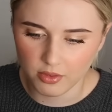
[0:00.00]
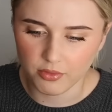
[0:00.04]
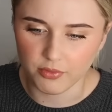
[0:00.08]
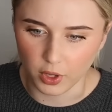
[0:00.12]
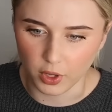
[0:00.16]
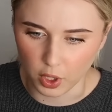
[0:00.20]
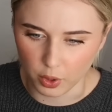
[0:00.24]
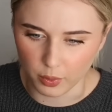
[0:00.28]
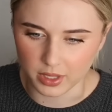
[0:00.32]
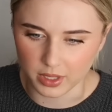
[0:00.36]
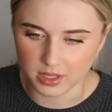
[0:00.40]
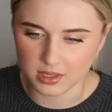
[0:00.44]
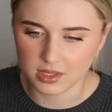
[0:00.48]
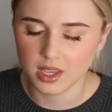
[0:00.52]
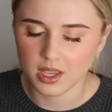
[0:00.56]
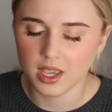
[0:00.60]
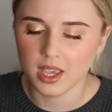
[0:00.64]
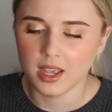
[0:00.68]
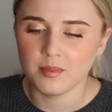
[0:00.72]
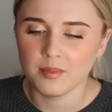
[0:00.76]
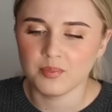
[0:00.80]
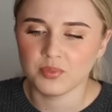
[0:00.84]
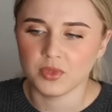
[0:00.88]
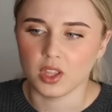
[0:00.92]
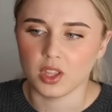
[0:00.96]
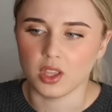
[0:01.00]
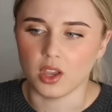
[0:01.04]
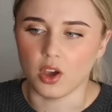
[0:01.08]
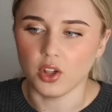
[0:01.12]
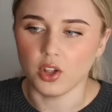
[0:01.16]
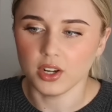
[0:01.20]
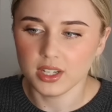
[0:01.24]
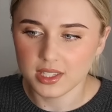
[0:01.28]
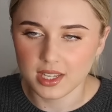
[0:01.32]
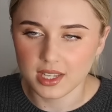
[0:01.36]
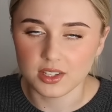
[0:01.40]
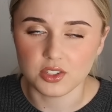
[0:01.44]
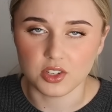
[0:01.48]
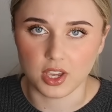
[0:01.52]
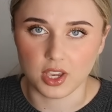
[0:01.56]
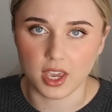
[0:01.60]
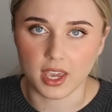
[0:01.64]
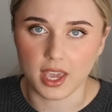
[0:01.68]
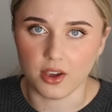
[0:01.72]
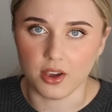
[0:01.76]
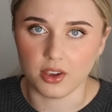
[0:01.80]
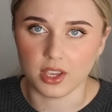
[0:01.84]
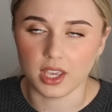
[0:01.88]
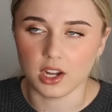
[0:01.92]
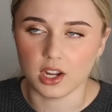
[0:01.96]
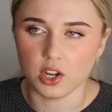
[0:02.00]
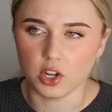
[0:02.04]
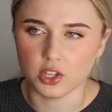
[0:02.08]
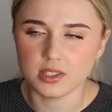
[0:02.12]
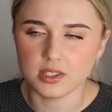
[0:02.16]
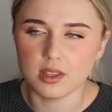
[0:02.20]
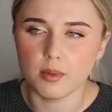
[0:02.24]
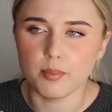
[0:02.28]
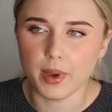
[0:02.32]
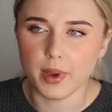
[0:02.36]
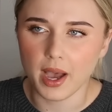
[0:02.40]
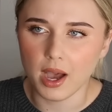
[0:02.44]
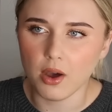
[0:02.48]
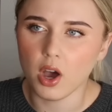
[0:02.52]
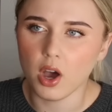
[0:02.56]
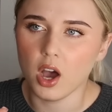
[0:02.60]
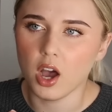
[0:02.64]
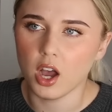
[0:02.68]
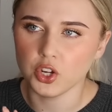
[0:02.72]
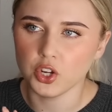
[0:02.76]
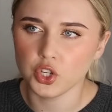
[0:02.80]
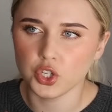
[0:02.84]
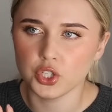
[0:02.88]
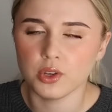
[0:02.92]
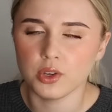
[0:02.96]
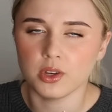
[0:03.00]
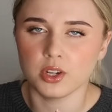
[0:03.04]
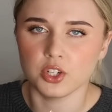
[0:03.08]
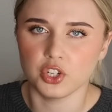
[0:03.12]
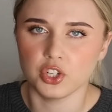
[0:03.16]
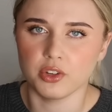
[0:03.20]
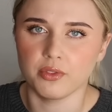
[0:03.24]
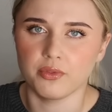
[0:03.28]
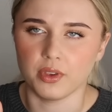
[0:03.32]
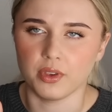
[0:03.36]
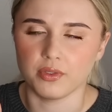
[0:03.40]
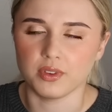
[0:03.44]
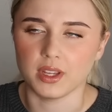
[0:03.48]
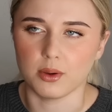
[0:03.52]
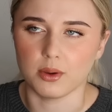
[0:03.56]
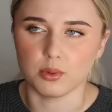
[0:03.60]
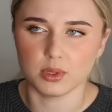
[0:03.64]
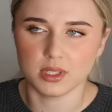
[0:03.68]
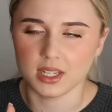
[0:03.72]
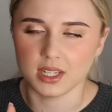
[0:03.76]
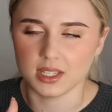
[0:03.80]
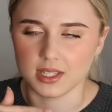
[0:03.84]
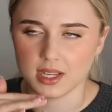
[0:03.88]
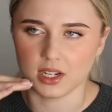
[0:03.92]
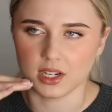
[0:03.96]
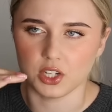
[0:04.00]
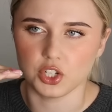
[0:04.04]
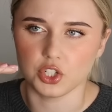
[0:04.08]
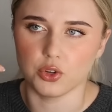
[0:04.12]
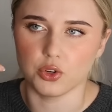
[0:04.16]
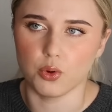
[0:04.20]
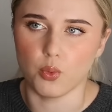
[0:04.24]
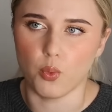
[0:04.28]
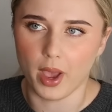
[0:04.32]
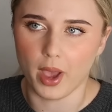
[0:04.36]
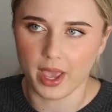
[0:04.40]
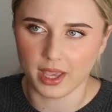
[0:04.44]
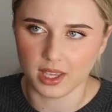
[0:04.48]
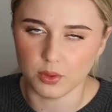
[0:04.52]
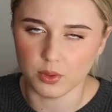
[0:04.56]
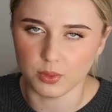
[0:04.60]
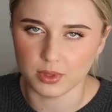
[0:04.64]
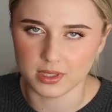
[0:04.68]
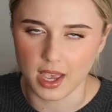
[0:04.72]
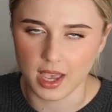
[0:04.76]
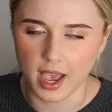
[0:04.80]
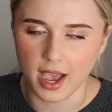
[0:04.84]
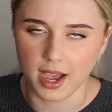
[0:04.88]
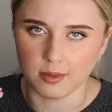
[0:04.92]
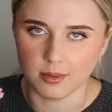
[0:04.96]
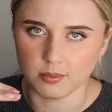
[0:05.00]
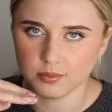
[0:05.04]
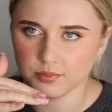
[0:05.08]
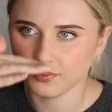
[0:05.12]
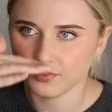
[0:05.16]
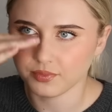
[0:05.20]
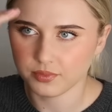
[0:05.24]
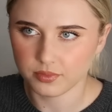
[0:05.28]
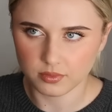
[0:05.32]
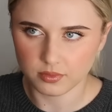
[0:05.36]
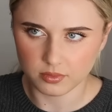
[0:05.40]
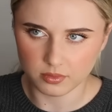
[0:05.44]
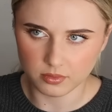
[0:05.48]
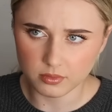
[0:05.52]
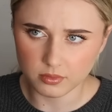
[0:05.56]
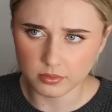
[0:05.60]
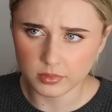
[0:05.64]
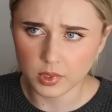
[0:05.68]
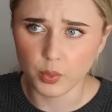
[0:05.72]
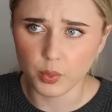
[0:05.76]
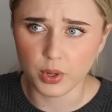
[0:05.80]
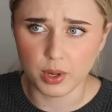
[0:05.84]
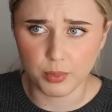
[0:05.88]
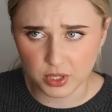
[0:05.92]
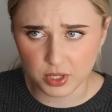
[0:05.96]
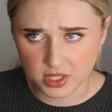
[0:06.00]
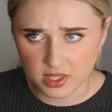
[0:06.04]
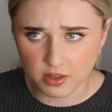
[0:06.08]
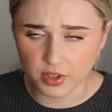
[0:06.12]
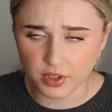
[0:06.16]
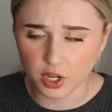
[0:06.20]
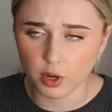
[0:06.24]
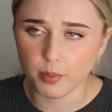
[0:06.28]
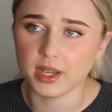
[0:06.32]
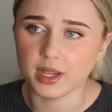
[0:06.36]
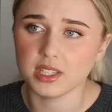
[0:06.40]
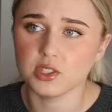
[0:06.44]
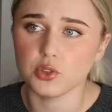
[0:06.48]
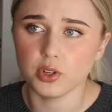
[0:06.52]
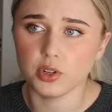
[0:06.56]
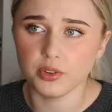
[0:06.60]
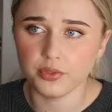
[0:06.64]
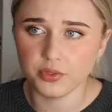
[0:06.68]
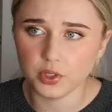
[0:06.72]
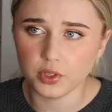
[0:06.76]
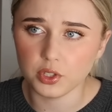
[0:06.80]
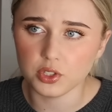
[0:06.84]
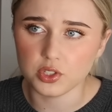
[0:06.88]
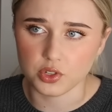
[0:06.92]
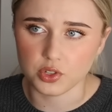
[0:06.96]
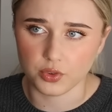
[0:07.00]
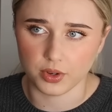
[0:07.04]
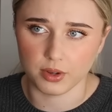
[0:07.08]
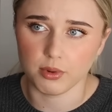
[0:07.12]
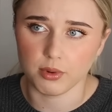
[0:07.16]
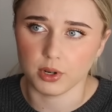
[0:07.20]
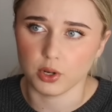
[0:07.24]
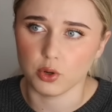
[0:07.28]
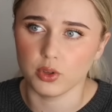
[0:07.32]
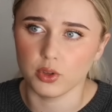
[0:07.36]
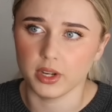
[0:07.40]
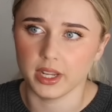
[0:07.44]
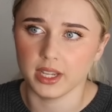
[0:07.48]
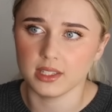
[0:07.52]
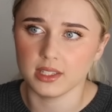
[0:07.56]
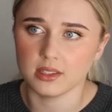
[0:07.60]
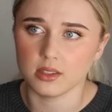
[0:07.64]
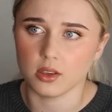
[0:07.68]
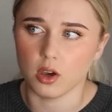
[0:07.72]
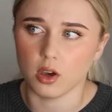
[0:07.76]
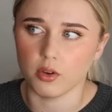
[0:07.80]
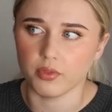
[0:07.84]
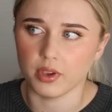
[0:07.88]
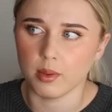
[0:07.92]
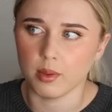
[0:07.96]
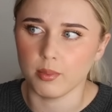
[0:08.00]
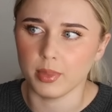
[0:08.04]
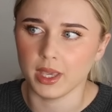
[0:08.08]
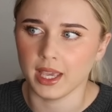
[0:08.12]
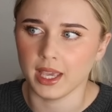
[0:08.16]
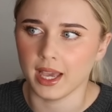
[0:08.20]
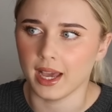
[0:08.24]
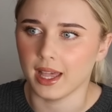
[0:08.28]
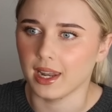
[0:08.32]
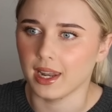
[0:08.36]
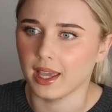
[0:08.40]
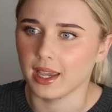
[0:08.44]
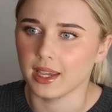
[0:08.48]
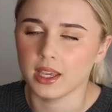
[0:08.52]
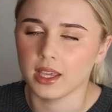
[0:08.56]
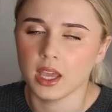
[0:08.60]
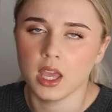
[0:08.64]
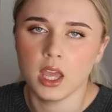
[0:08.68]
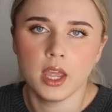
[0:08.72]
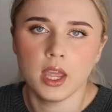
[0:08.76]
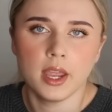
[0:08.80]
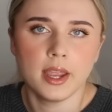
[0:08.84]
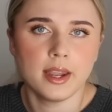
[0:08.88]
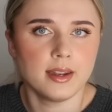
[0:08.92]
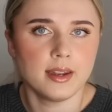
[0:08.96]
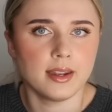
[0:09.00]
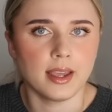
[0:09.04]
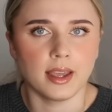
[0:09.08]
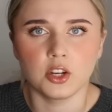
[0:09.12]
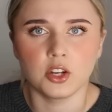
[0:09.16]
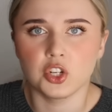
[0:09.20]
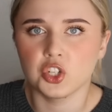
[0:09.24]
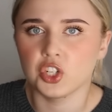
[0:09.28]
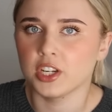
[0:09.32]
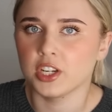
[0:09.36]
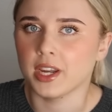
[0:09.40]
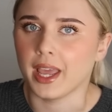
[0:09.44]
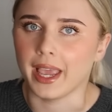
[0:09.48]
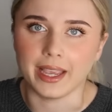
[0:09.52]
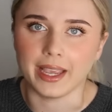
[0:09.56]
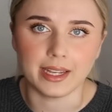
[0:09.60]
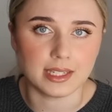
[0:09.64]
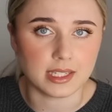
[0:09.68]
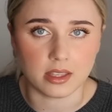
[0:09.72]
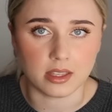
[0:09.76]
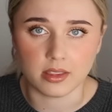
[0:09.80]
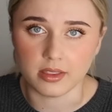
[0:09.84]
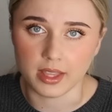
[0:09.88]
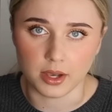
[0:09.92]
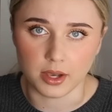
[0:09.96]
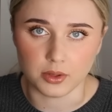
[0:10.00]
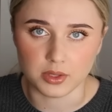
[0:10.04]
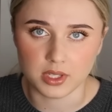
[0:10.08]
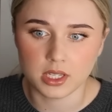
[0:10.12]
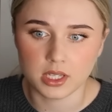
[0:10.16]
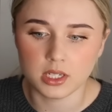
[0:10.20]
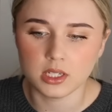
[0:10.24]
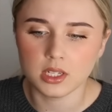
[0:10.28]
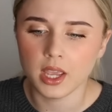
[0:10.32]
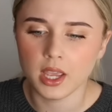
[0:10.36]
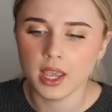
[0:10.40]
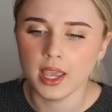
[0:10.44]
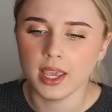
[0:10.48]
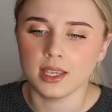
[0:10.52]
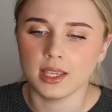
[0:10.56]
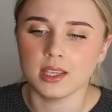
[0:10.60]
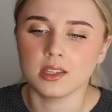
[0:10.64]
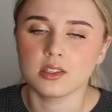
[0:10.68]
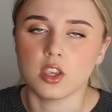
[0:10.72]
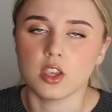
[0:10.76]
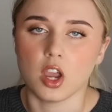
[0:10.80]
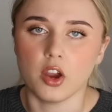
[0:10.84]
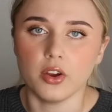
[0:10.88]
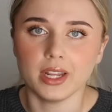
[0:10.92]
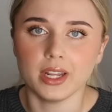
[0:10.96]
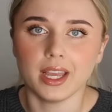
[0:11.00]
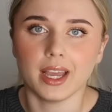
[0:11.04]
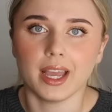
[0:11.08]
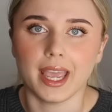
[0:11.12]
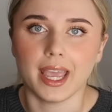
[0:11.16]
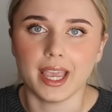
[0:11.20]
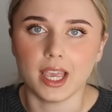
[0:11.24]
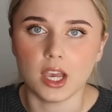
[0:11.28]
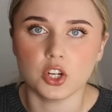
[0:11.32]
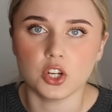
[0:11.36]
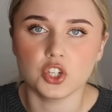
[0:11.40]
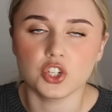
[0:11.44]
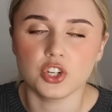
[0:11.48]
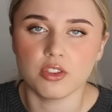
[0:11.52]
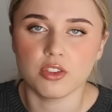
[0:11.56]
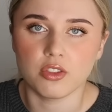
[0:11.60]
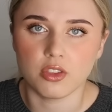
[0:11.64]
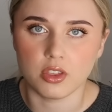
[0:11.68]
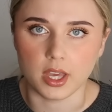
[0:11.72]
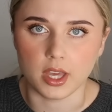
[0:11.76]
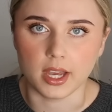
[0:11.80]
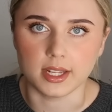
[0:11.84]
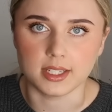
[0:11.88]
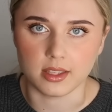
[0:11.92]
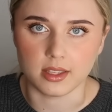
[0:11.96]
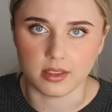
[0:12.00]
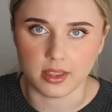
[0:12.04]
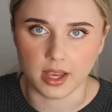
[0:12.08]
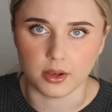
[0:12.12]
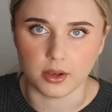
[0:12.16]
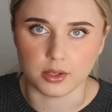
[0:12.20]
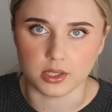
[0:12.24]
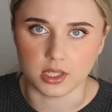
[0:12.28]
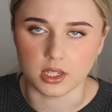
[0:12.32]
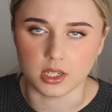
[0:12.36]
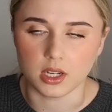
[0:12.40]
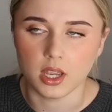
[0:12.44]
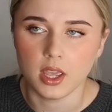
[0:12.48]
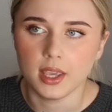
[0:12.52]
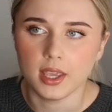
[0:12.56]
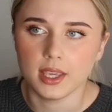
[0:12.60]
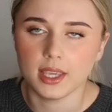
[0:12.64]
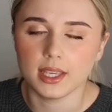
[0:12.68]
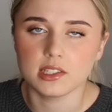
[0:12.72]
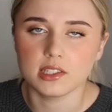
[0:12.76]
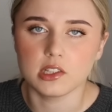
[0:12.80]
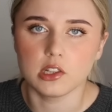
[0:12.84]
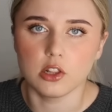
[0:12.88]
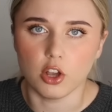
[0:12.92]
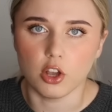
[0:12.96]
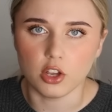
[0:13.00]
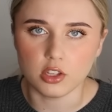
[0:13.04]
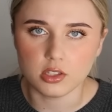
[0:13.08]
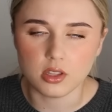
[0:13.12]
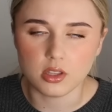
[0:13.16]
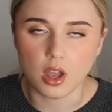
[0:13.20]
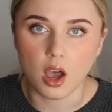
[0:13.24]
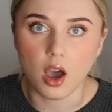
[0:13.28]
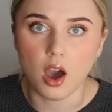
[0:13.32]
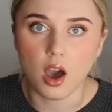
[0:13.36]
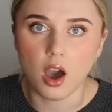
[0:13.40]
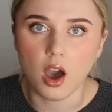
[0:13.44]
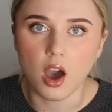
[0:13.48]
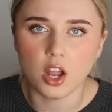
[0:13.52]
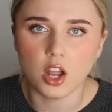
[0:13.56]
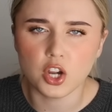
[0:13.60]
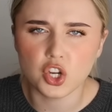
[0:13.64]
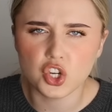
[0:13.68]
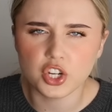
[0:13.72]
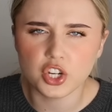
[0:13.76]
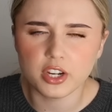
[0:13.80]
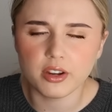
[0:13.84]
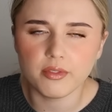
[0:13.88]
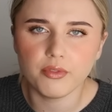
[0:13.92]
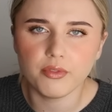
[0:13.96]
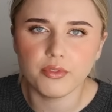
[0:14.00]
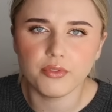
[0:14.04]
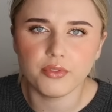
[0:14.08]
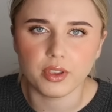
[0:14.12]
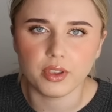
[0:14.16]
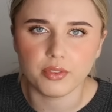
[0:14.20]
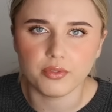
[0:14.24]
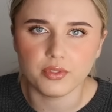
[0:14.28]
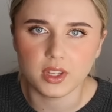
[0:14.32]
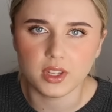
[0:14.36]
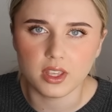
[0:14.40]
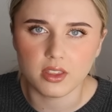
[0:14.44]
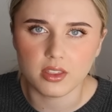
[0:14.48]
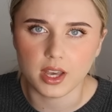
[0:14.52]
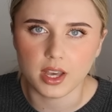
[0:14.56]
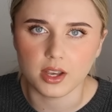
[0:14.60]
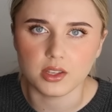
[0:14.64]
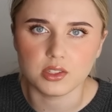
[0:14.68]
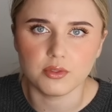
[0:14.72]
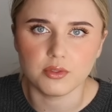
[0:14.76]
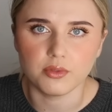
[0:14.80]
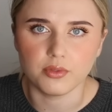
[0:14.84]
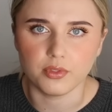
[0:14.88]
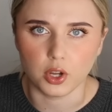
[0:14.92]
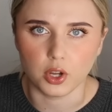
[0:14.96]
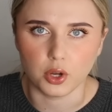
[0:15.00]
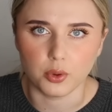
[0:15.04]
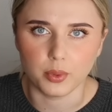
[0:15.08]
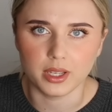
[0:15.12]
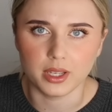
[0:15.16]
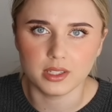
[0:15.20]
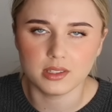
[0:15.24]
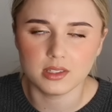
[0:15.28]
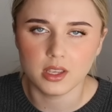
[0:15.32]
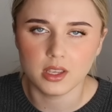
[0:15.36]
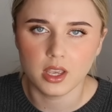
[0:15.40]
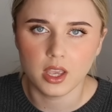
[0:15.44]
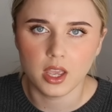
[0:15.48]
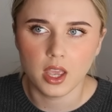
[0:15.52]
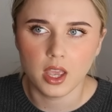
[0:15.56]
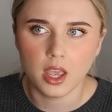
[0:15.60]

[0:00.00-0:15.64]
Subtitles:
followers. On his TikTok account, he had lost about 100 to 150. I wasn't exactly sure where he was at when he posted the video, but I saw a few screen recordings of him being at like 980,000. He is currently at 830,000. He has lost 150,000 followers